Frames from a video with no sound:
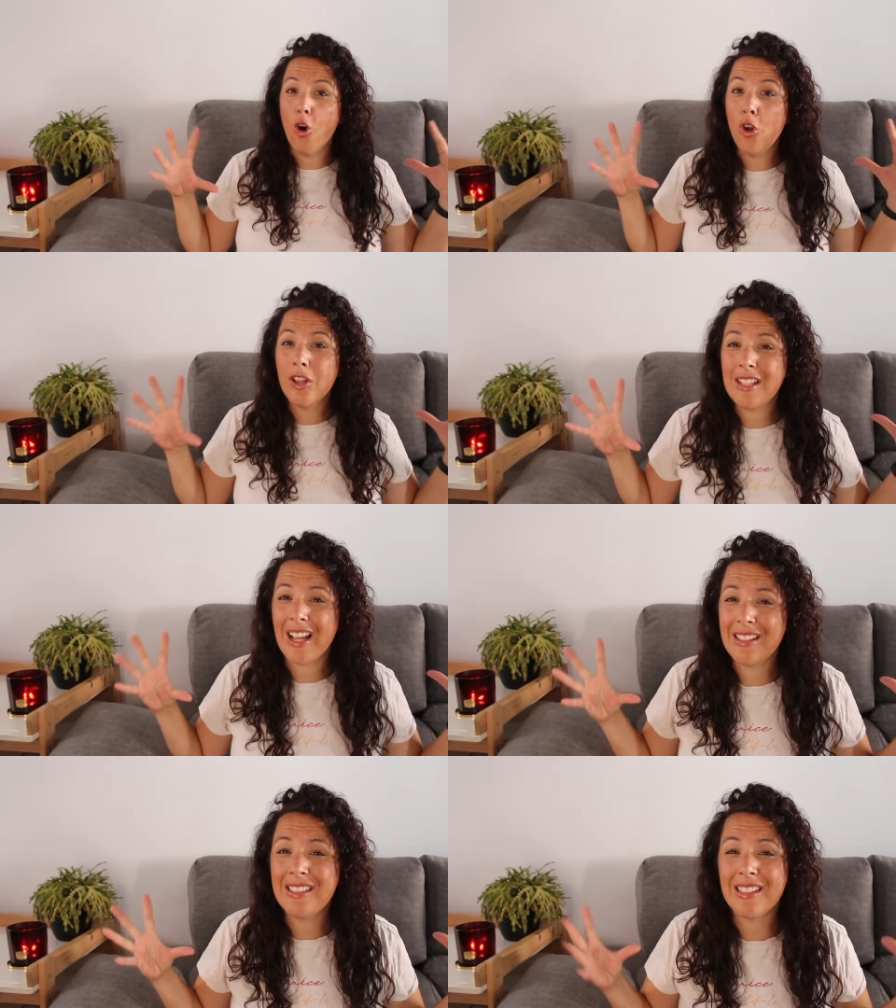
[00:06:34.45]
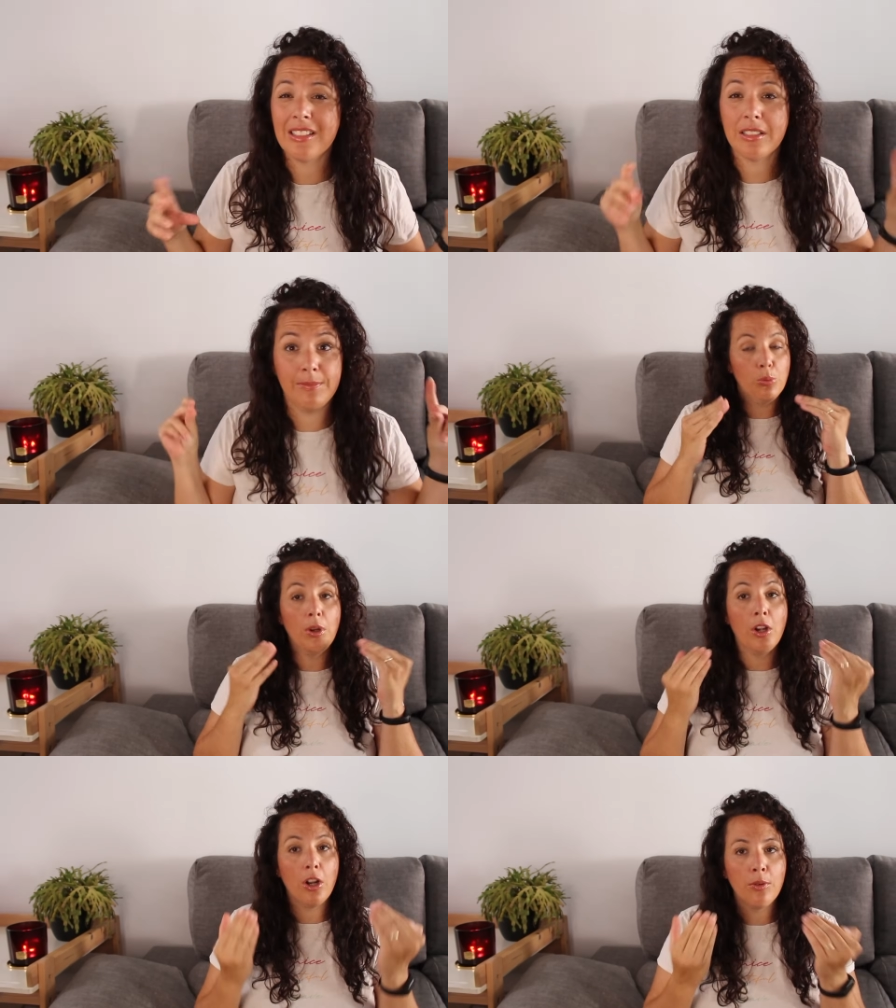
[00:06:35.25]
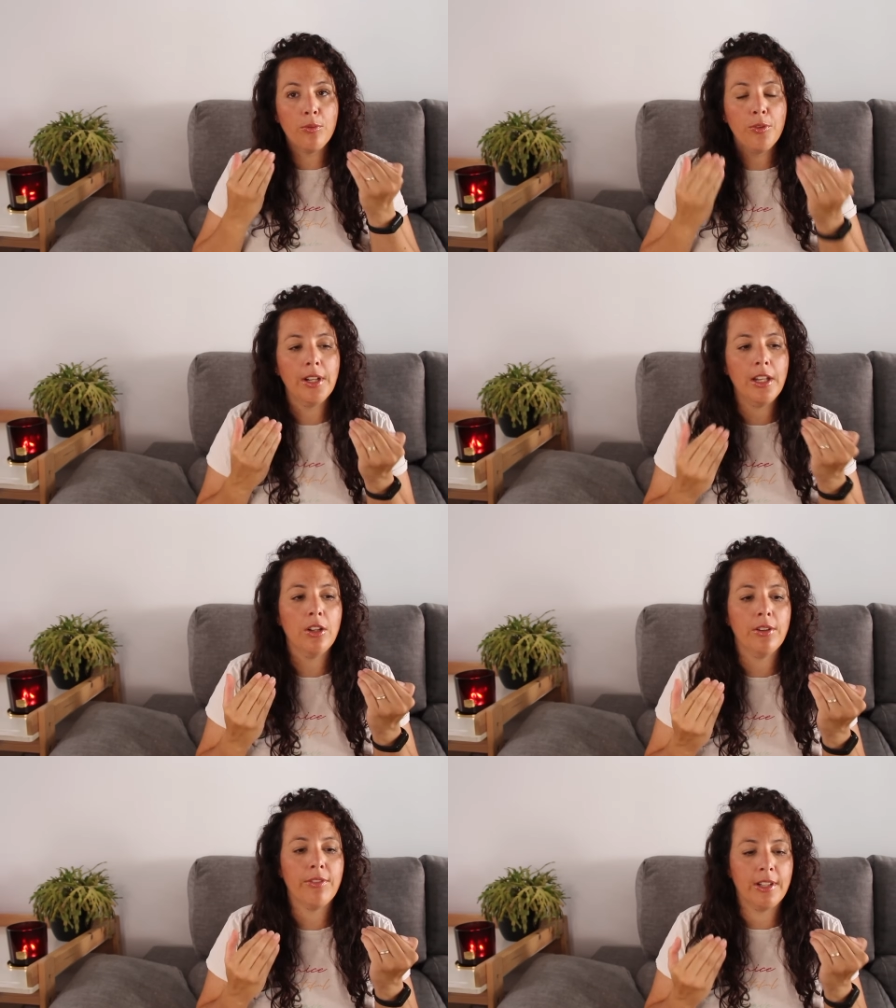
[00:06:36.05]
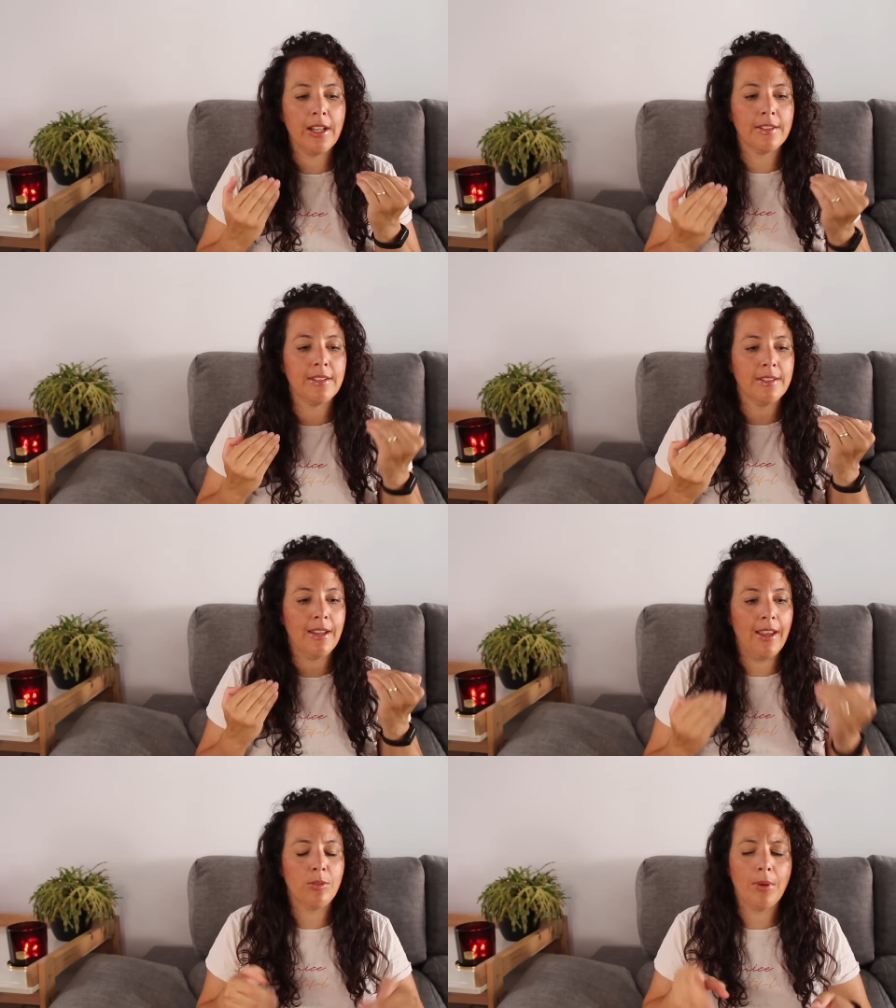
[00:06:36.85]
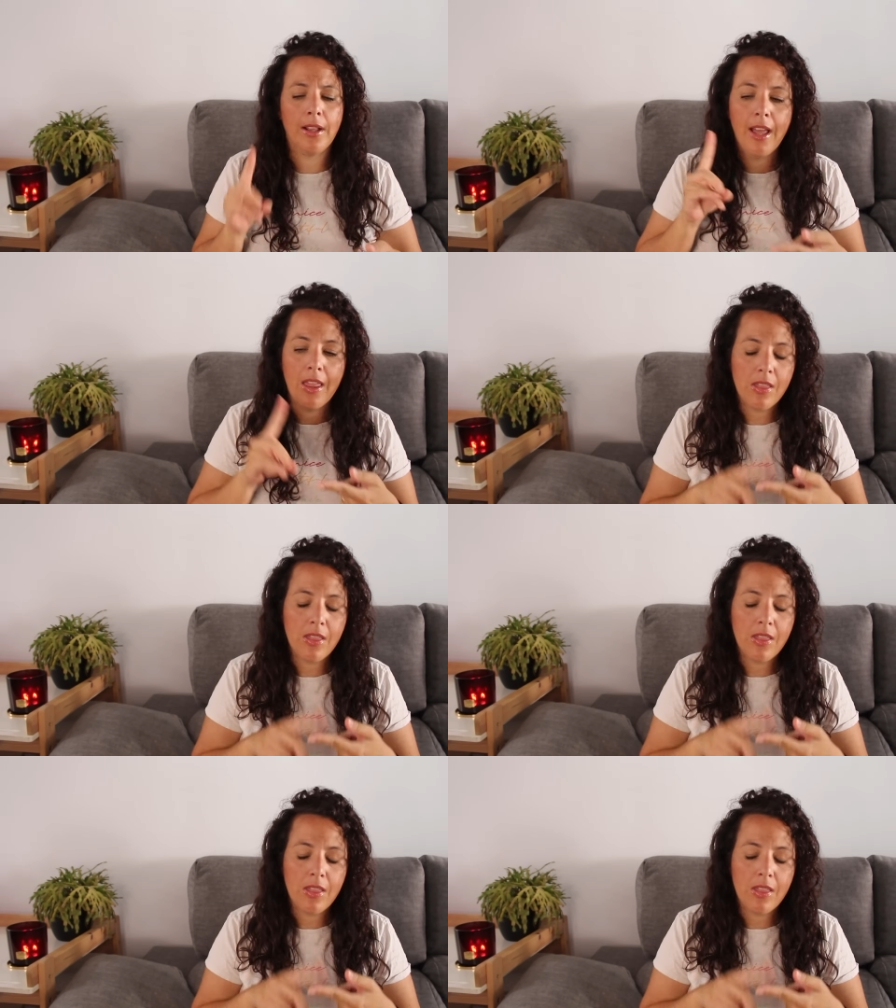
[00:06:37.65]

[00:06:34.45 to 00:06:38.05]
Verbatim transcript: all the dancers, we got to really love the dancers here as well.